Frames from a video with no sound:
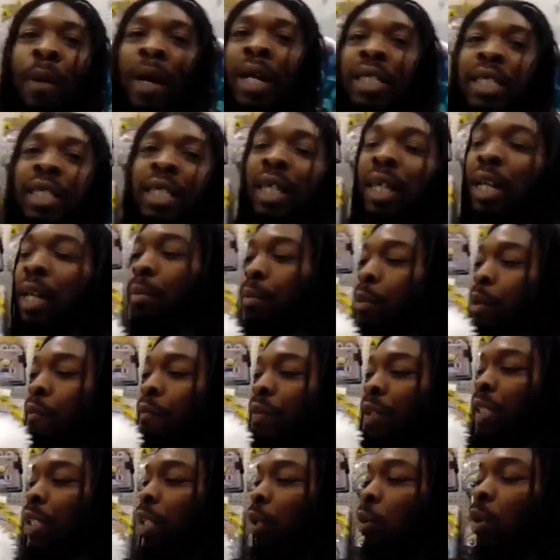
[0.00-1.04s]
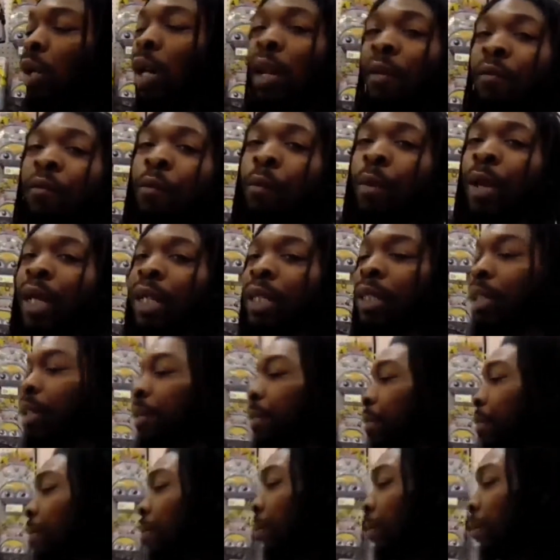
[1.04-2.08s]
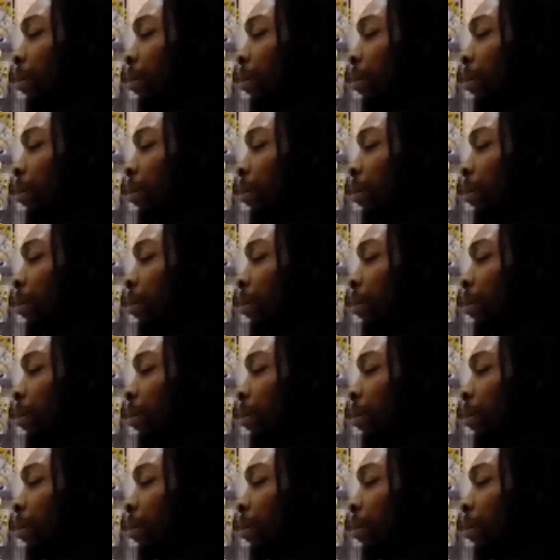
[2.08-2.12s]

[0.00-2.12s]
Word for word: Anybody seen that movie, Secret Life of Pets?